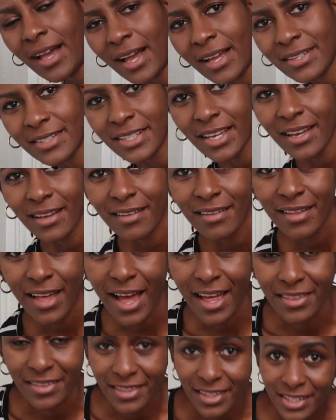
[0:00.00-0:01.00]
And yeah,
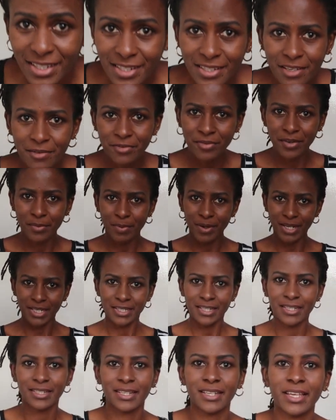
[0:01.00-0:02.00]
and this is a free
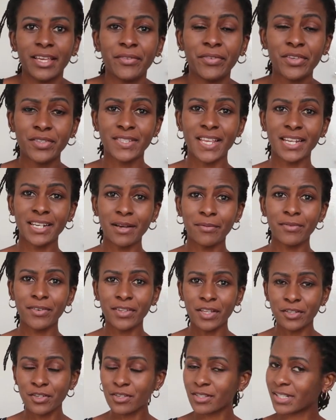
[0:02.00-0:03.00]
pattern if you sign up for
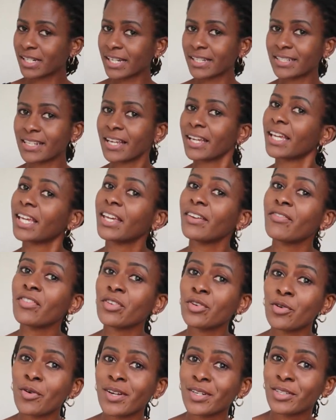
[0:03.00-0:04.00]
the newsletter. If you
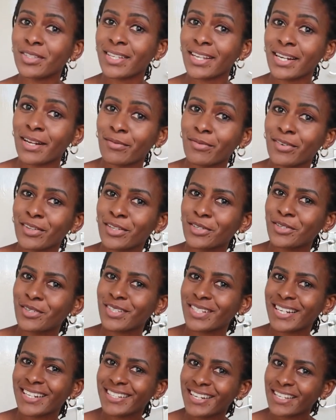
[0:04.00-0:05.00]
don't want to sign up for the
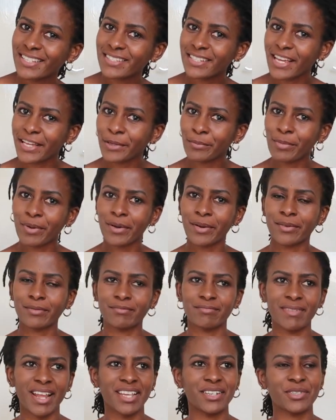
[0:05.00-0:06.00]
newsletter, it's
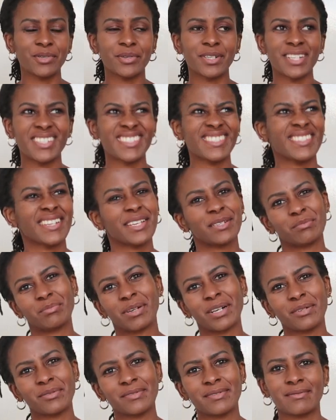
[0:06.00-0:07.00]

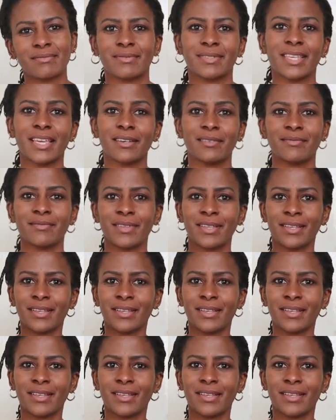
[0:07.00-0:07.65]
£9. Yeah.